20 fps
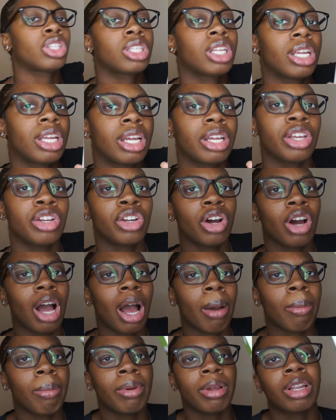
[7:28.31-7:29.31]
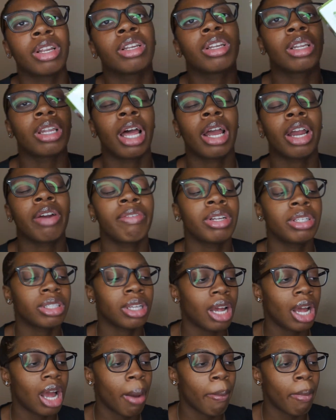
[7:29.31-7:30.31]
then, you know, I've been like every
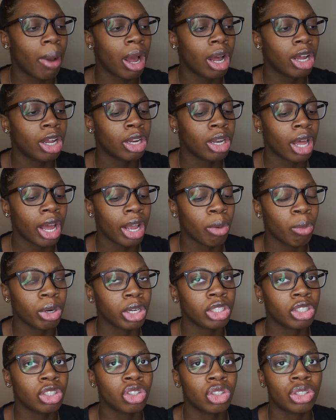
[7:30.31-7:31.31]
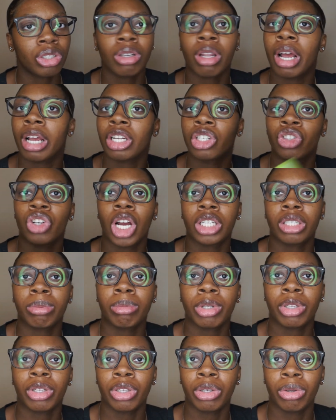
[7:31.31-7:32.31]
time I like want to like try
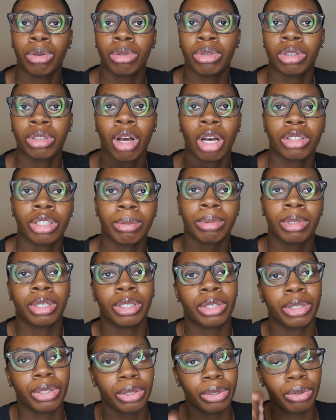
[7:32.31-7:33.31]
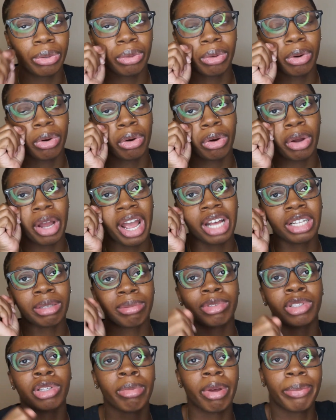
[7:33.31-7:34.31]
something new, start something new, or add
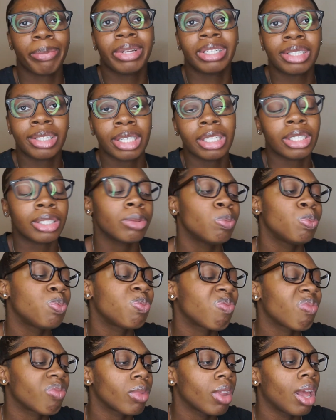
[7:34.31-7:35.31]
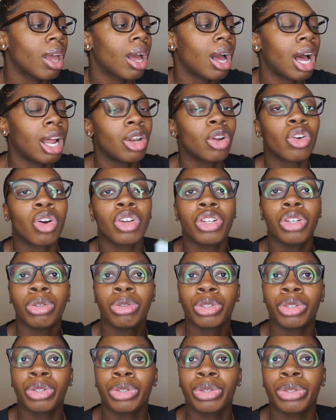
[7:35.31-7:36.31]
something to my business, I look on
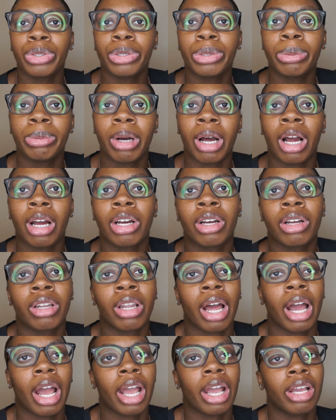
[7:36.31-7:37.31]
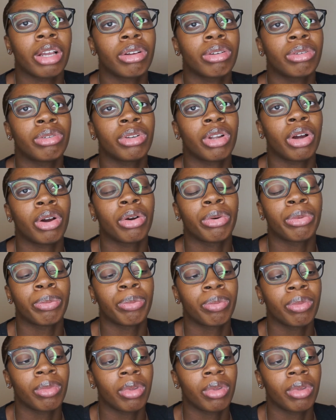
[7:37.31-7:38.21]
YouTube. I like, you know,